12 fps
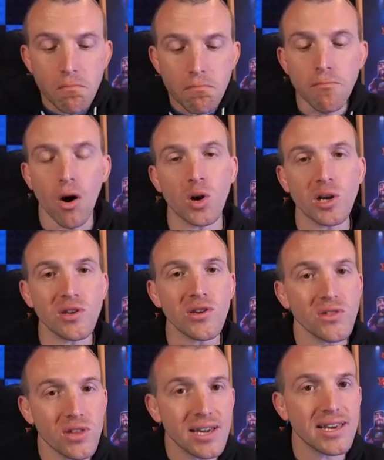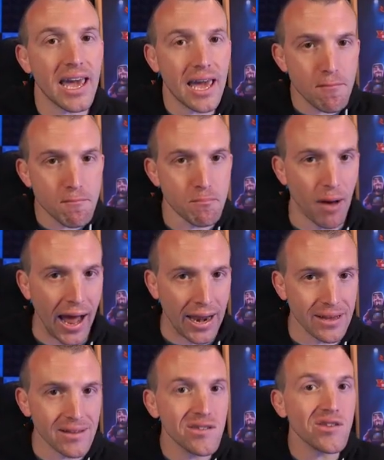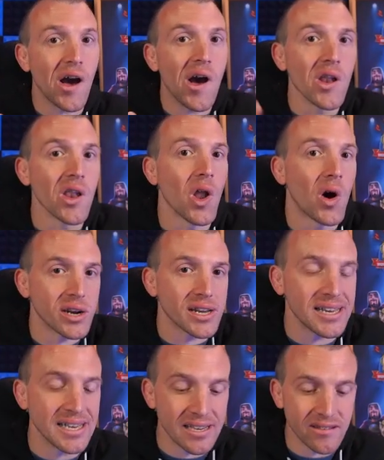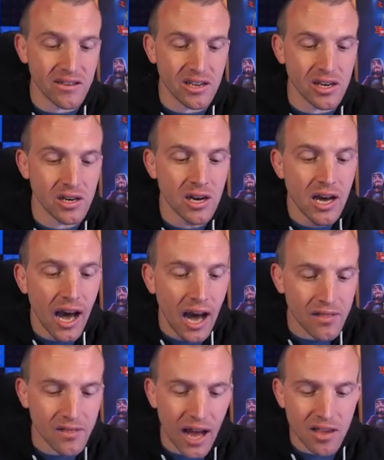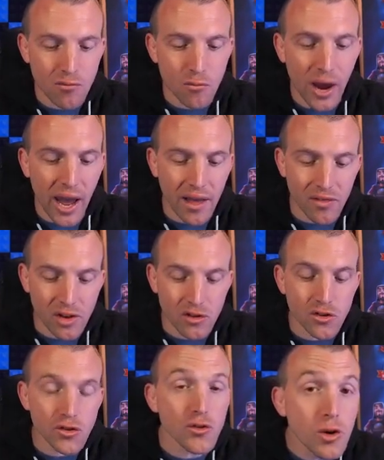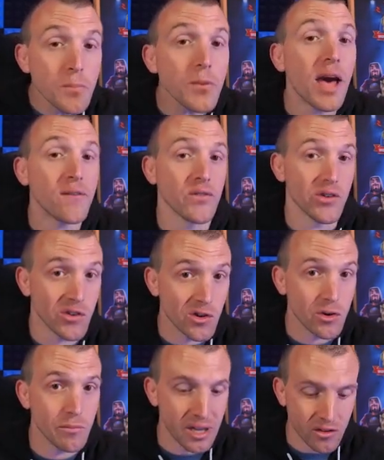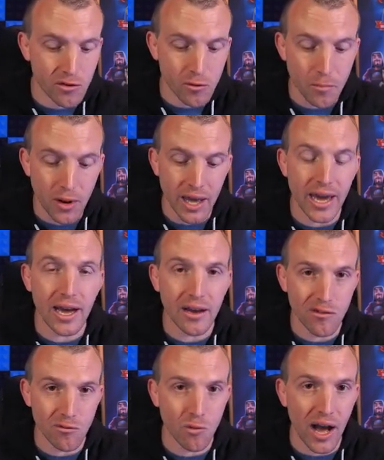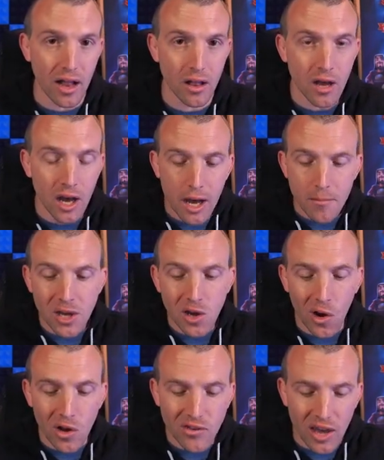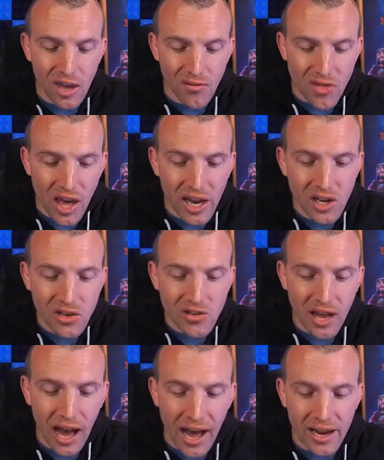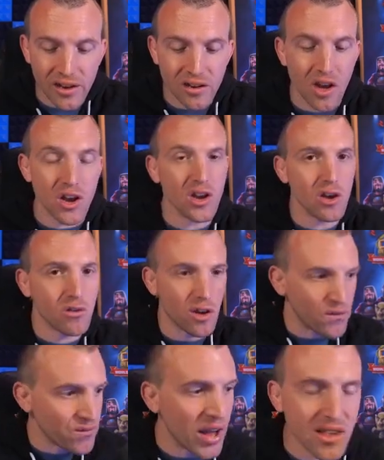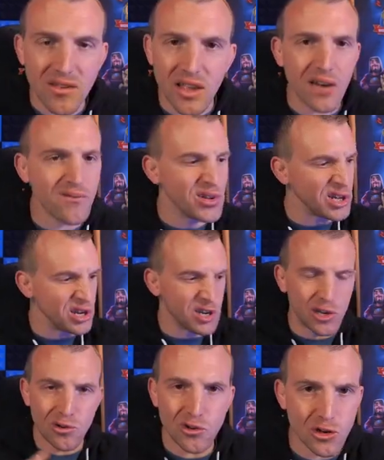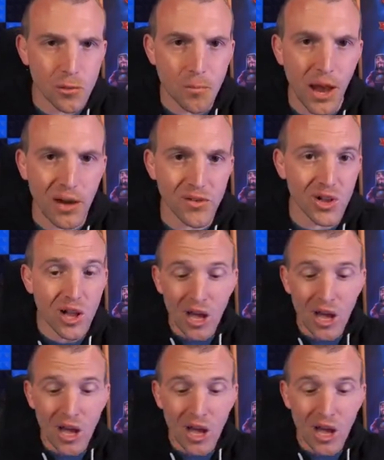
monitor the game balance a lot easier. And that's where the troop levels come into play as well. Because if they just added a new defense level, a new troop level